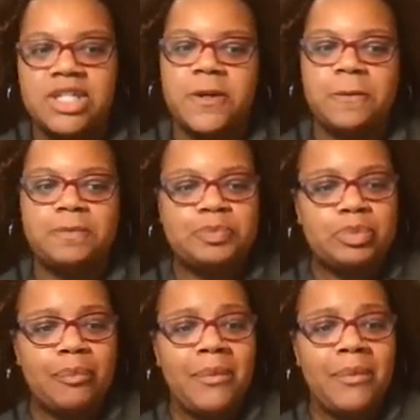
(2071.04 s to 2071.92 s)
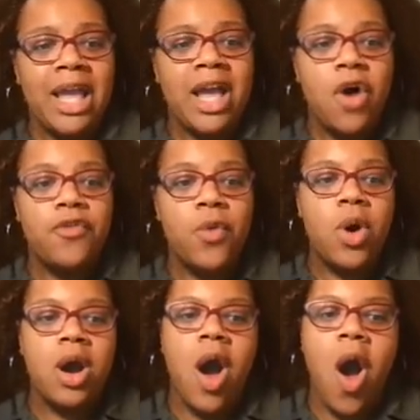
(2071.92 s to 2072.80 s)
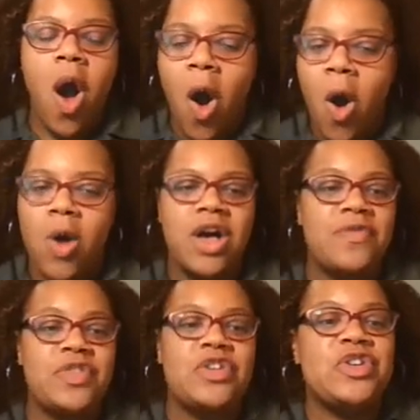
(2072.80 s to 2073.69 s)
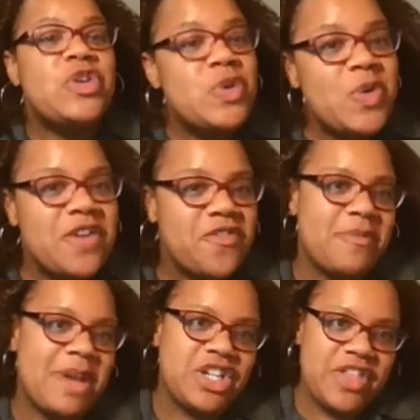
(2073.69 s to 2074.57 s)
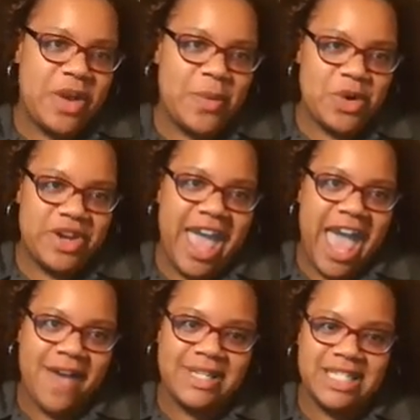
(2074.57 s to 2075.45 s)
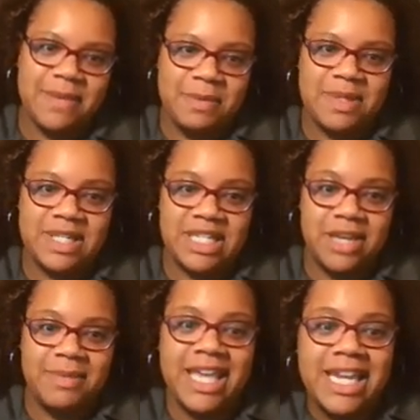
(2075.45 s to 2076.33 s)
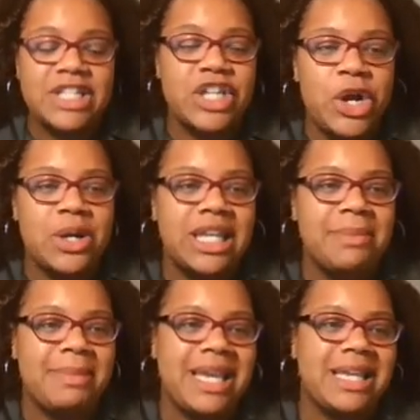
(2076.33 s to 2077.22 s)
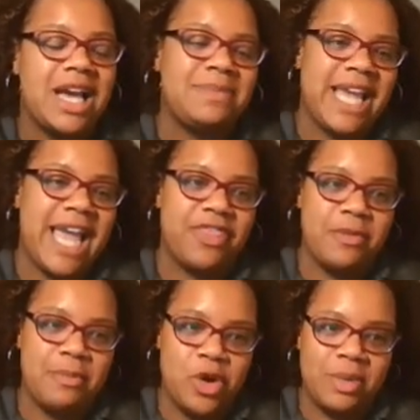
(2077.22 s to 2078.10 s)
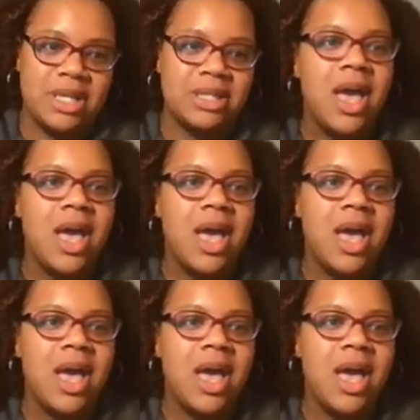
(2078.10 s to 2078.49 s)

So for all of the new information that we're going to have to Step Up to STEM. It is currently being updated at the moment.